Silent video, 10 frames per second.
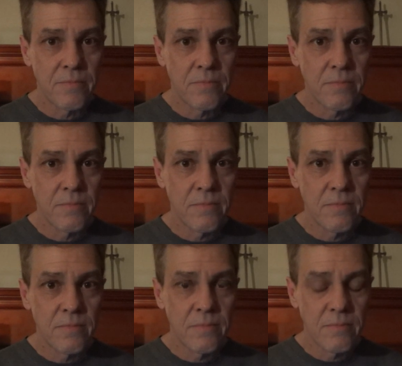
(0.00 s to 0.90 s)

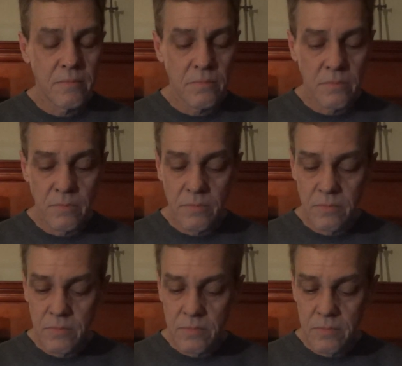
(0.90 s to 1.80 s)

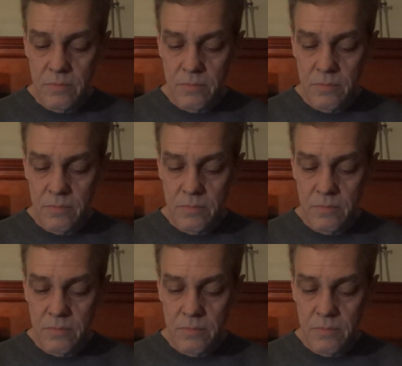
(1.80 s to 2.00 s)
Nobody speaks.